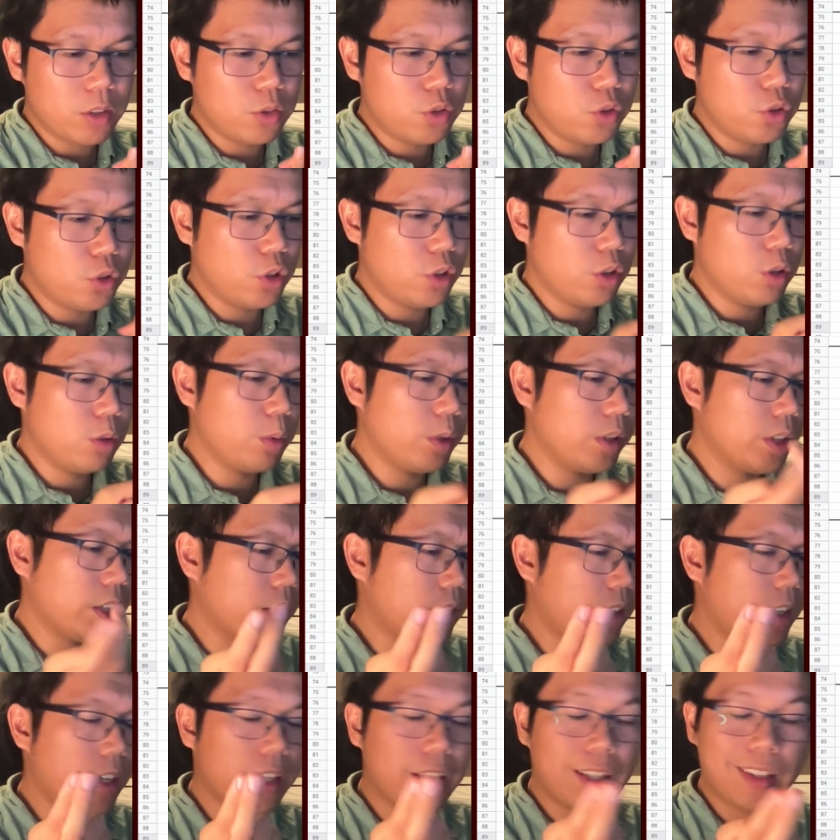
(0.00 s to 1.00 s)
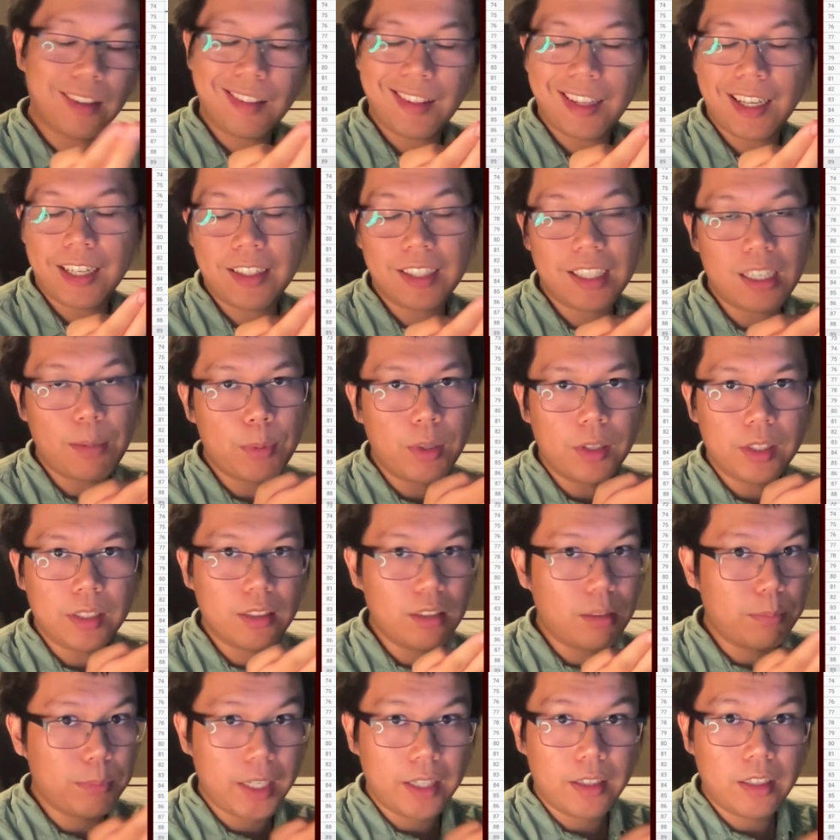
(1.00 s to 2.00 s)
two, it's nice that someone else
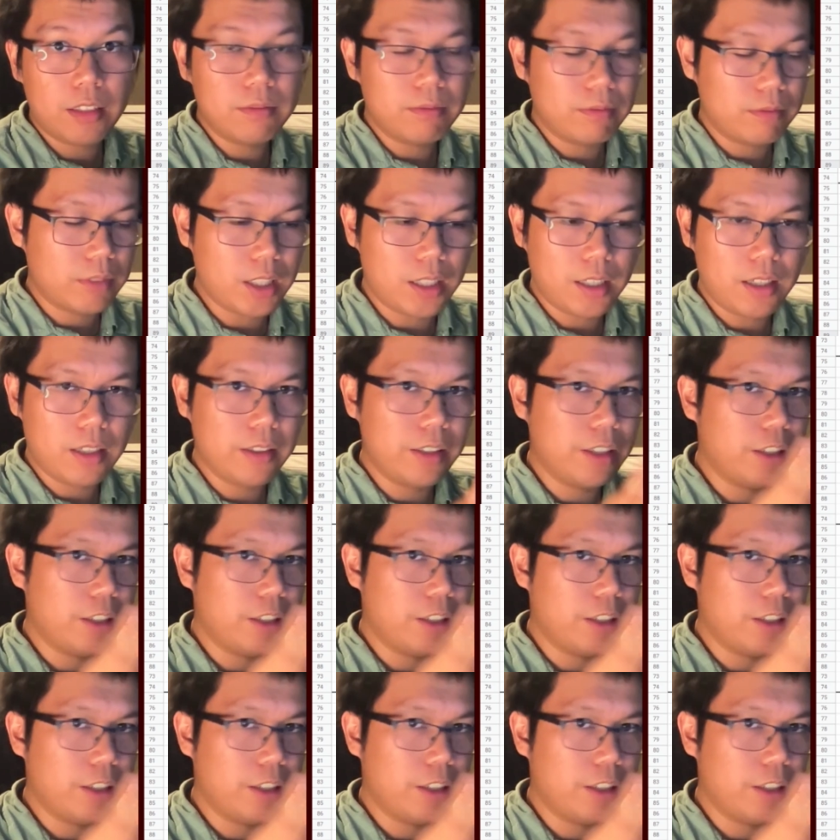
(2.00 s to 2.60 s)
can update it uh,